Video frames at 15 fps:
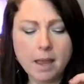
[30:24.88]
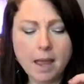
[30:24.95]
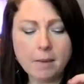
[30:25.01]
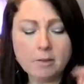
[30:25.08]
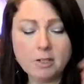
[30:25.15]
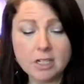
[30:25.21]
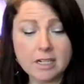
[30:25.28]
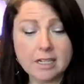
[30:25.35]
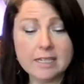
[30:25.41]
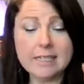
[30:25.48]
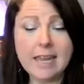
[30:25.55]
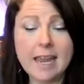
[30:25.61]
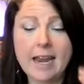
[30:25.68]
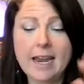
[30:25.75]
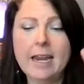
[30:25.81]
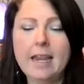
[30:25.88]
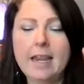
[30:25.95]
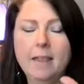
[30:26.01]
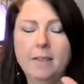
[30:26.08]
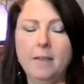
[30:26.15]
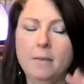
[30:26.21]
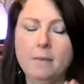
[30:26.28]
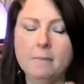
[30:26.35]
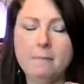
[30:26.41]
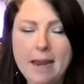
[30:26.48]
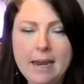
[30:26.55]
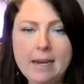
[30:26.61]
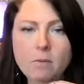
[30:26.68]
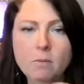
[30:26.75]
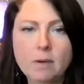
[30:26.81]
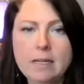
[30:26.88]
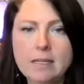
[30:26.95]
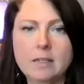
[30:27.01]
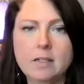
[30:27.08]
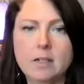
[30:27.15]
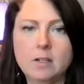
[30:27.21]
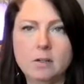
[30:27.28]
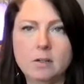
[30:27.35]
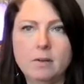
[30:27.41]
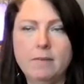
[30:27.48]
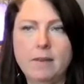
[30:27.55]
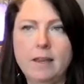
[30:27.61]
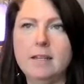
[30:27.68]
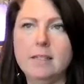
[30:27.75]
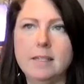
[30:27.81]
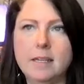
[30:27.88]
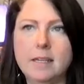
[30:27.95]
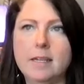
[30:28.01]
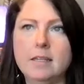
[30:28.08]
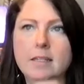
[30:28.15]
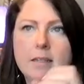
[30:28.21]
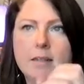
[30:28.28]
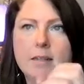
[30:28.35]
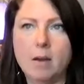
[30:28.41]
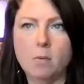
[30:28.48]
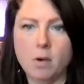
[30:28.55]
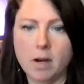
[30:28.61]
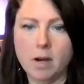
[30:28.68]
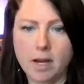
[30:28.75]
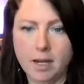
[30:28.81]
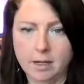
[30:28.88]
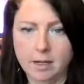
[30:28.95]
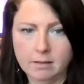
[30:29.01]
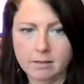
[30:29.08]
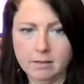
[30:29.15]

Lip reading: I was just going to say that the main reason to do events is networking